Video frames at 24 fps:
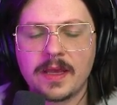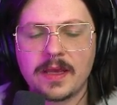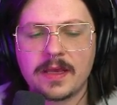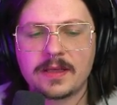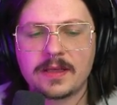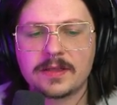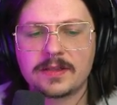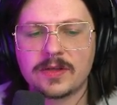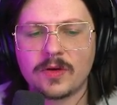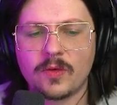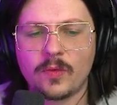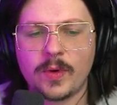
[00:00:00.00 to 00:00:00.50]

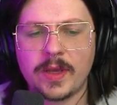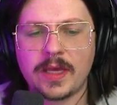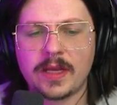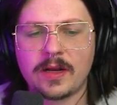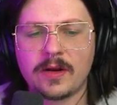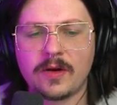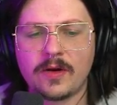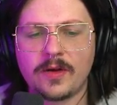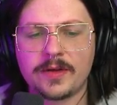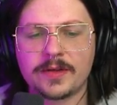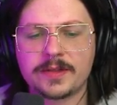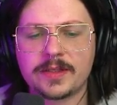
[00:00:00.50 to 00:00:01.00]
So we can
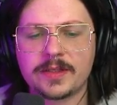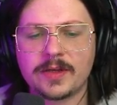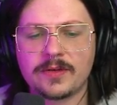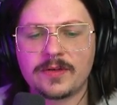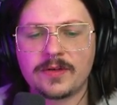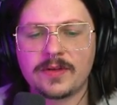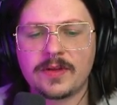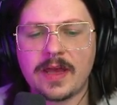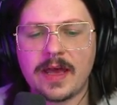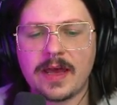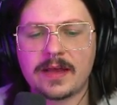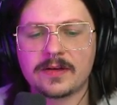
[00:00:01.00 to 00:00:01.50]
also do
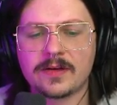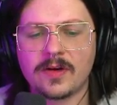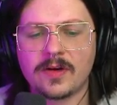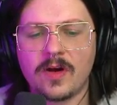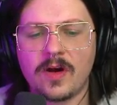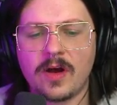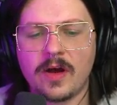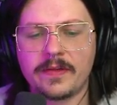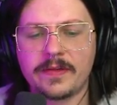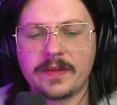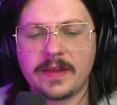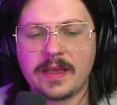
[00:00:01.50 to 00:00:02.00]
that
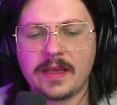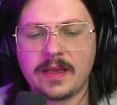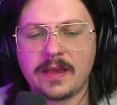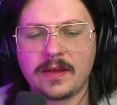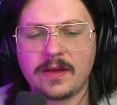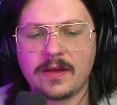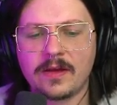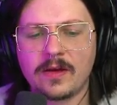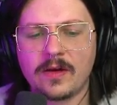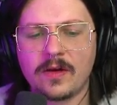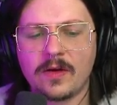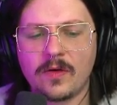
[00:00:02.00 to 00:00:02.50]
on the
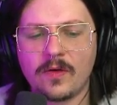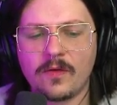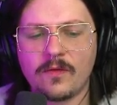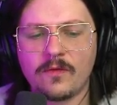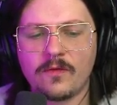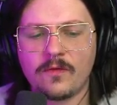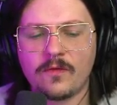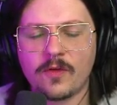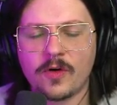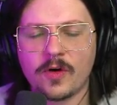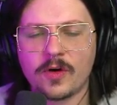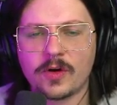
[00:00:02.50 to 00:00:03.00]

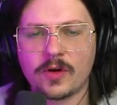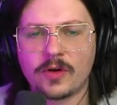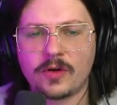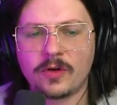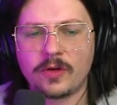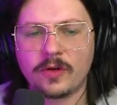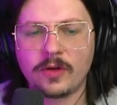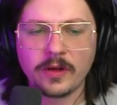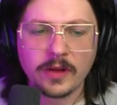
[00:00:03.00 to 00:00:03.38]
vertical,